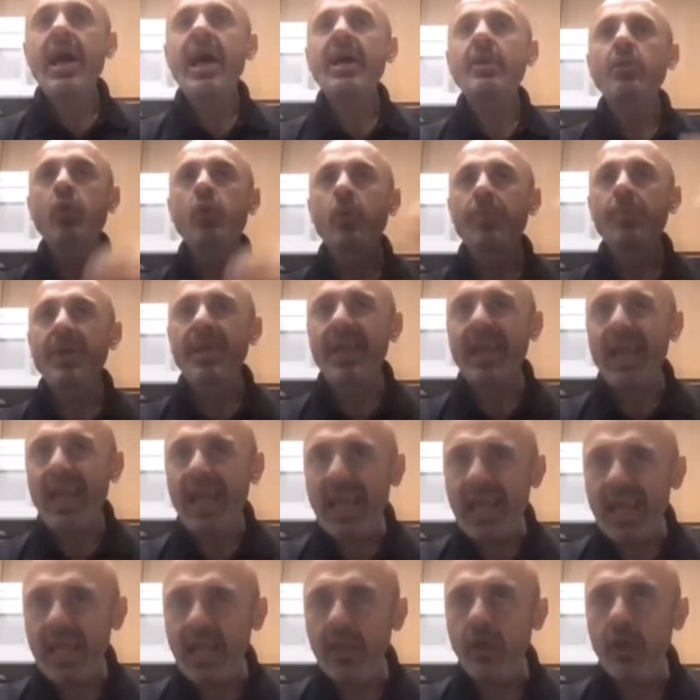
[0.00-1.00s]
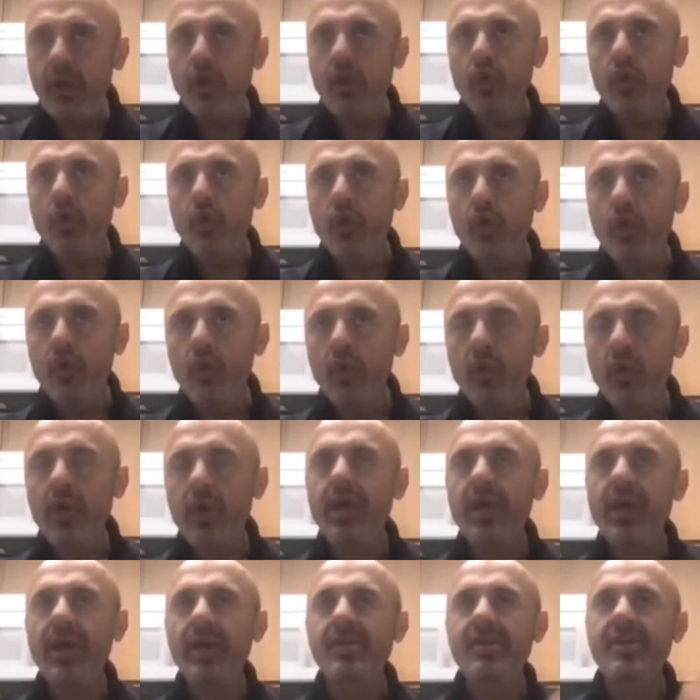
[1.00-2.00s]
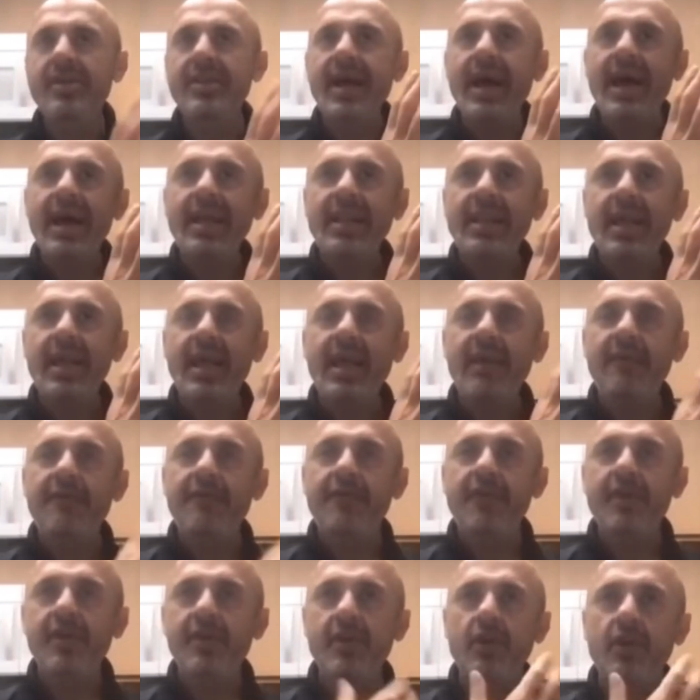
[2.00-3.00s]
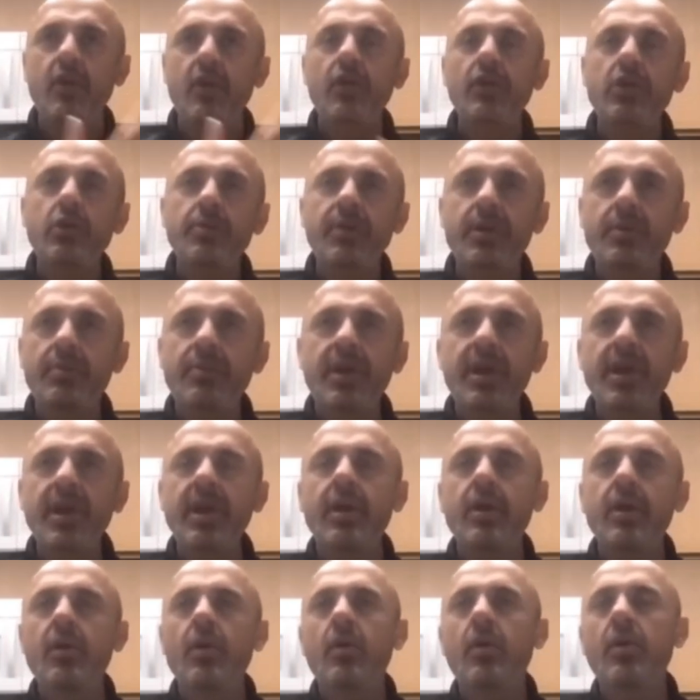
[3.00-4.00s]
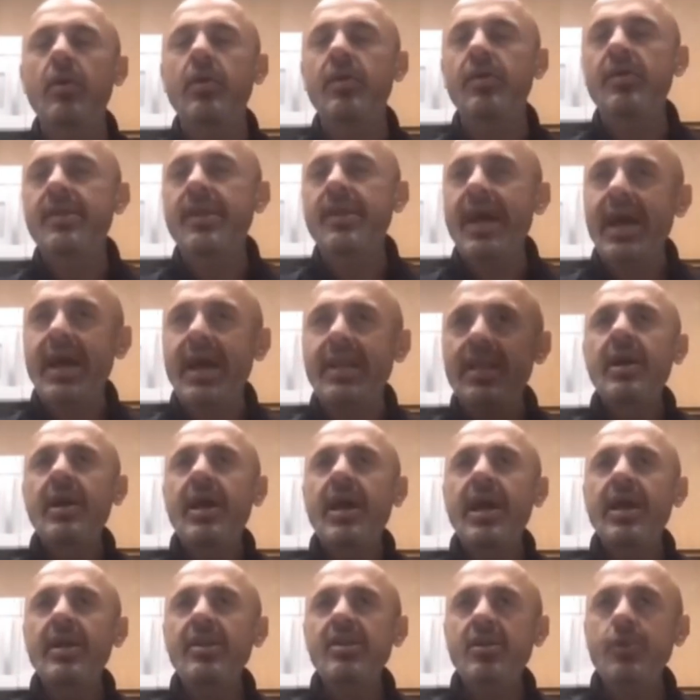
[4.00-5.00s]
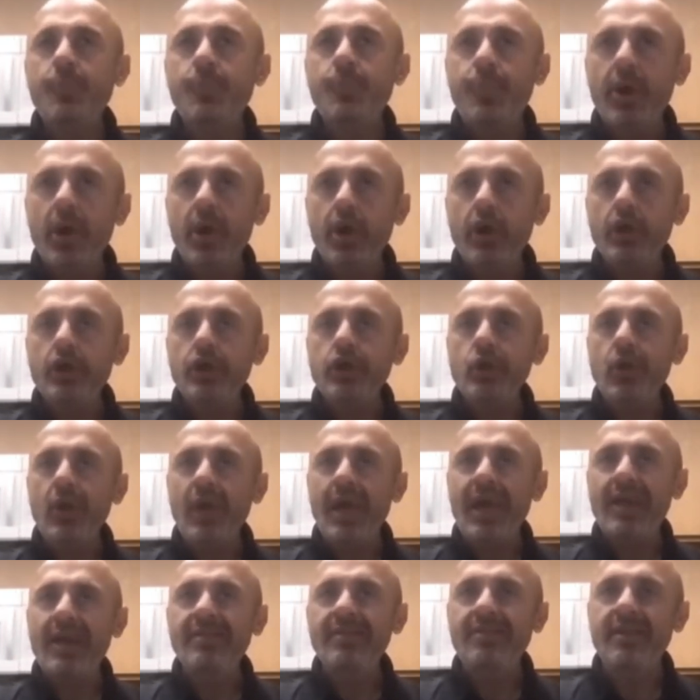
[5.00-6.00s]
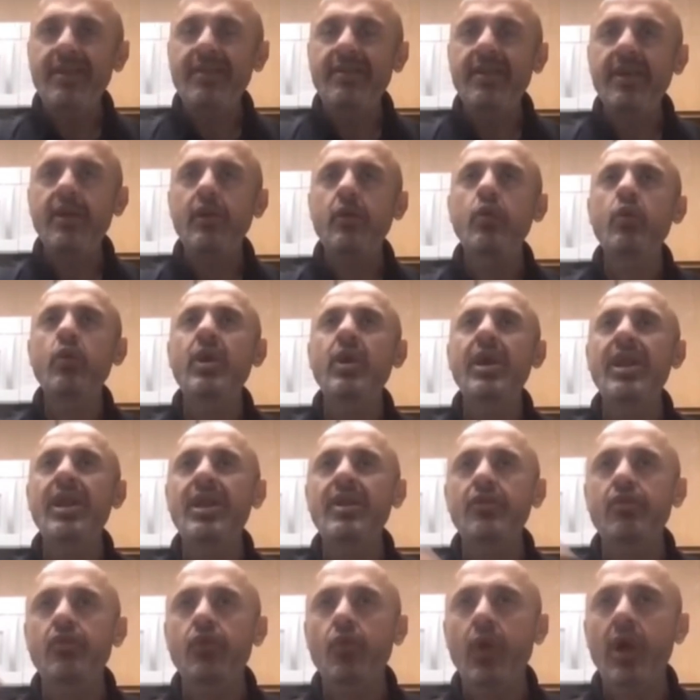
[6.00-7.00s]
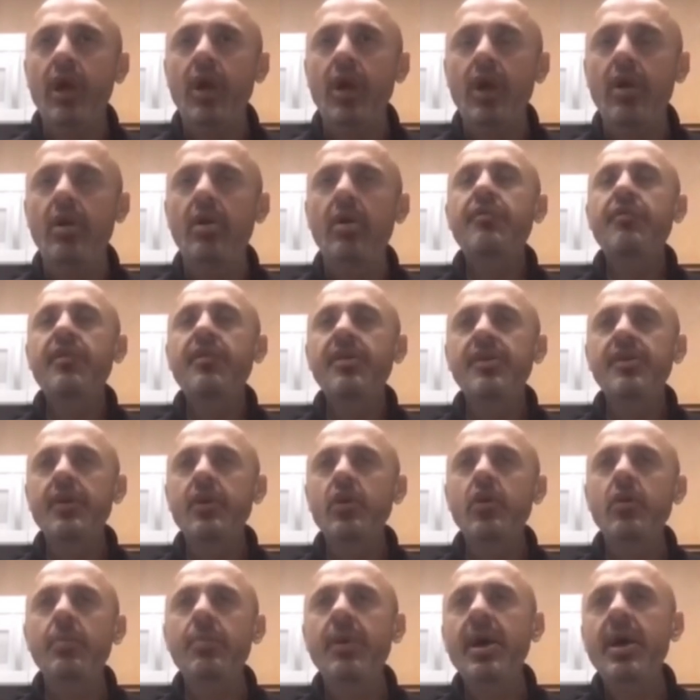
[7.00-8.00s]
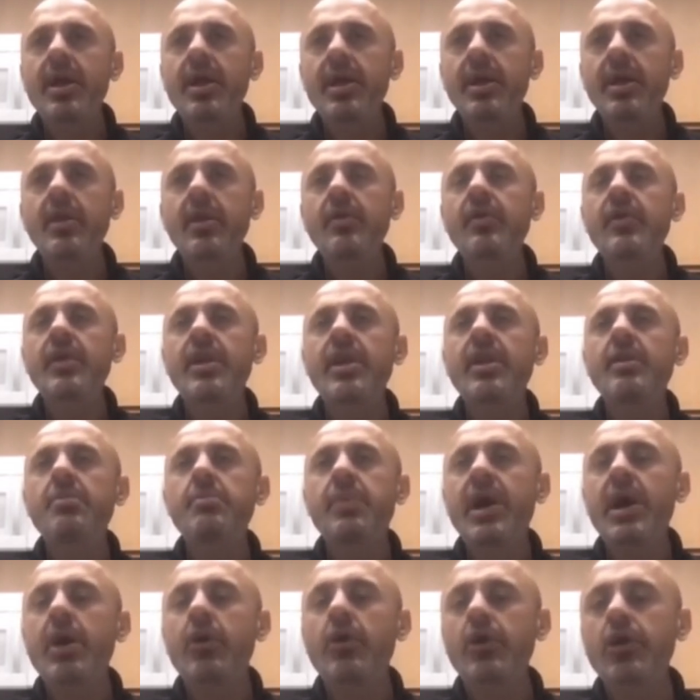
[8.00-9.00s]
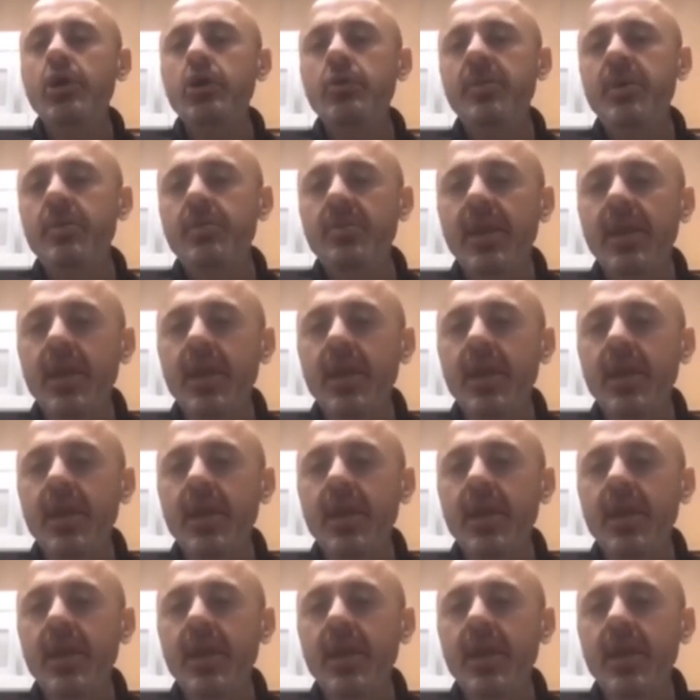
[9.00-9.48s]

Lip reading: and will be in you, is that a physical human being, or is that a spiritual entity who can indwell physical bodies and empower human